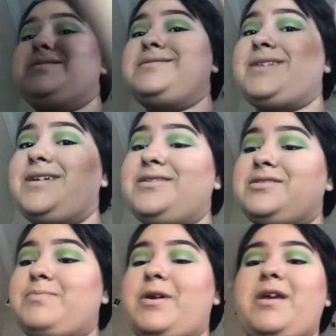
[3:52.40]
setting
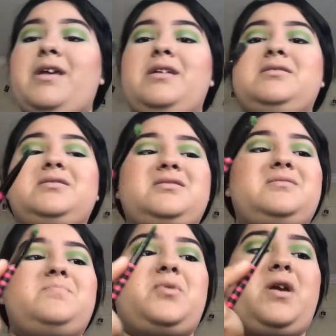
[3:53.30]
spray and just
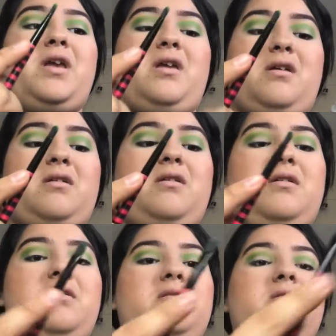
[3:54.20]
spray
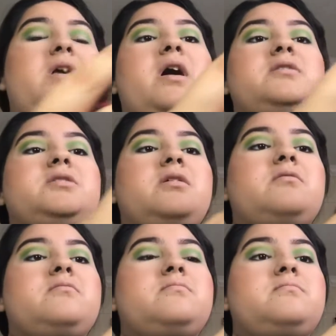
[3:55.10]
the eyeshadow.